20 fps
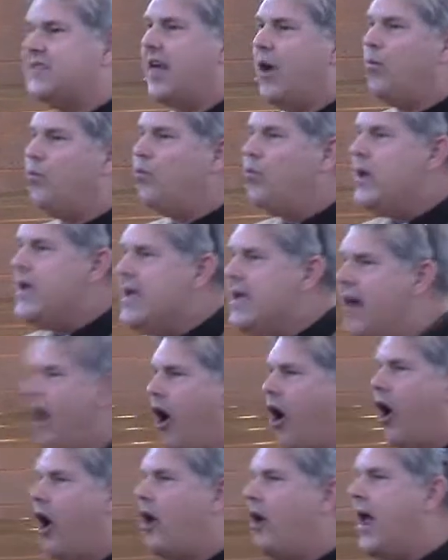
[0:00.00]
that we
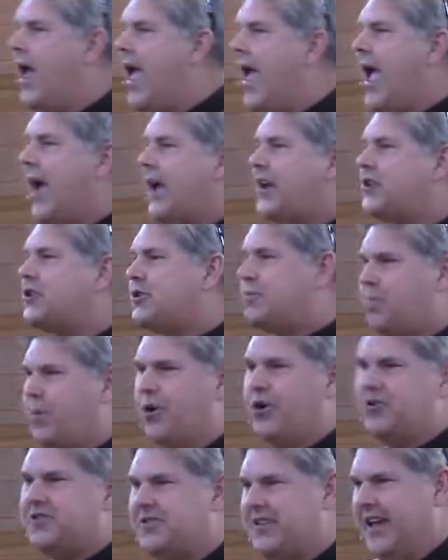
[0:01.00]
are
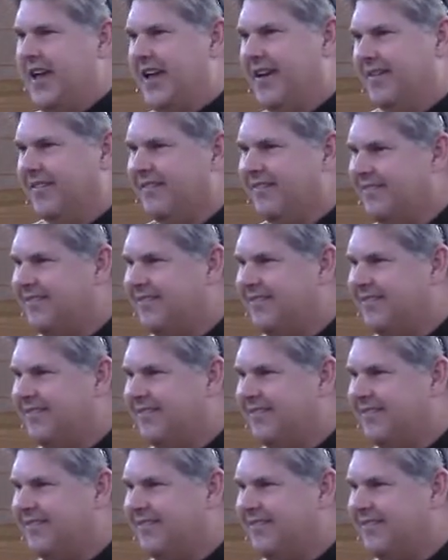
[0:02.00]
experts in